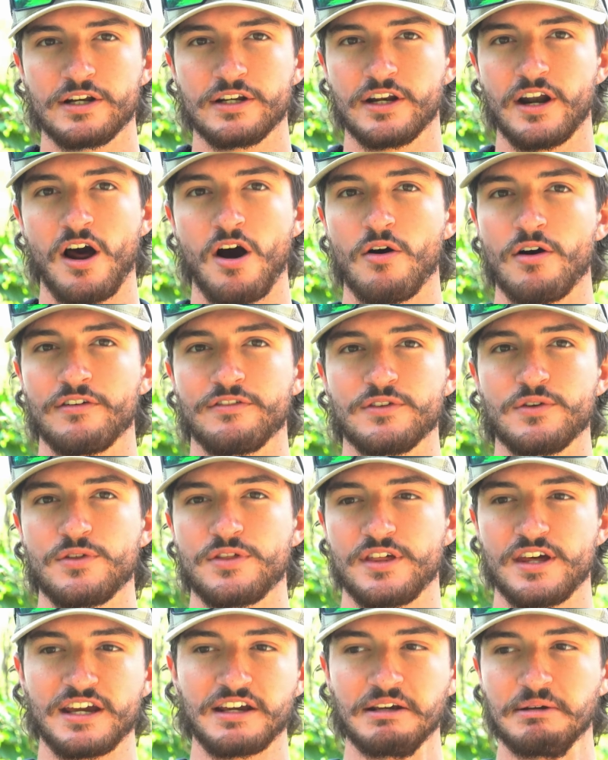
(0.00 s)
You know, if you
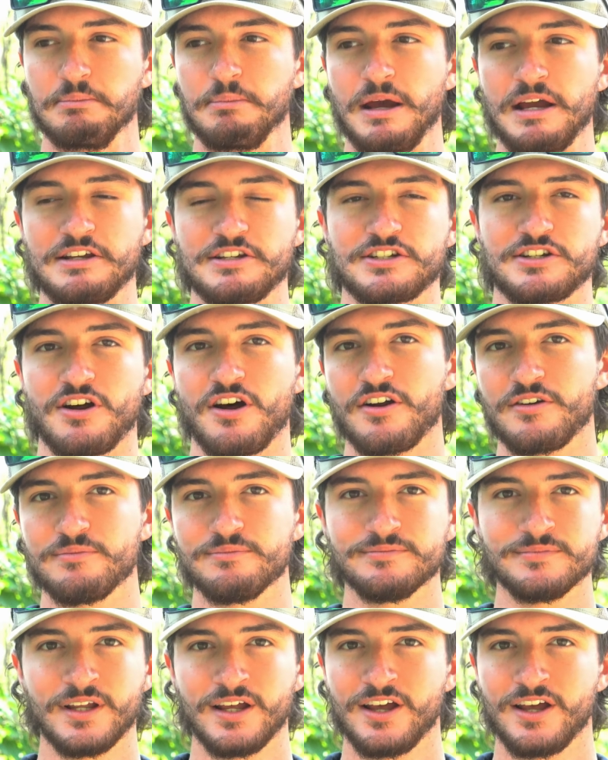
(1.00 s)
think based on